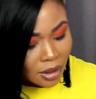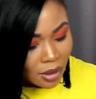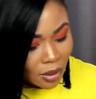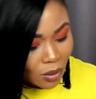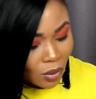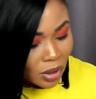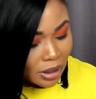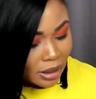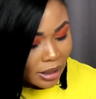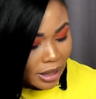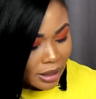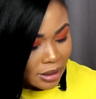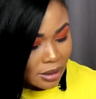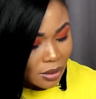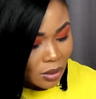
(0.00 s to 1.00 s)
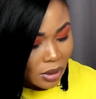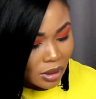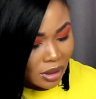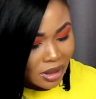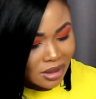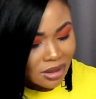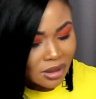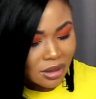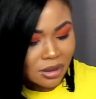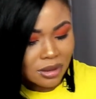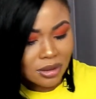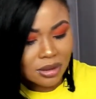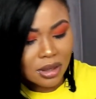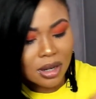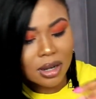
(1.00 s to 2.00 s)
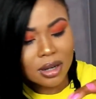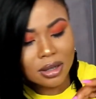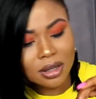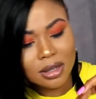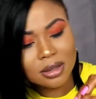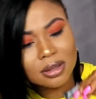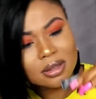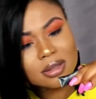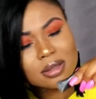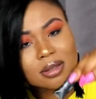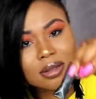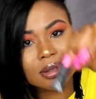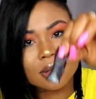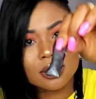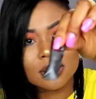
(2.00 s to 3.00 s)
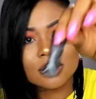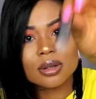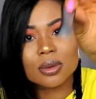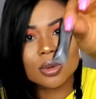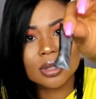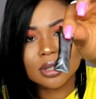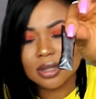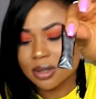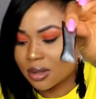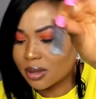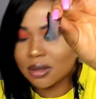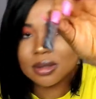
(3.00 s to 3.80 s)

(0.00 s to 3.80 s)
what next? Yeah, this is, you know what this is.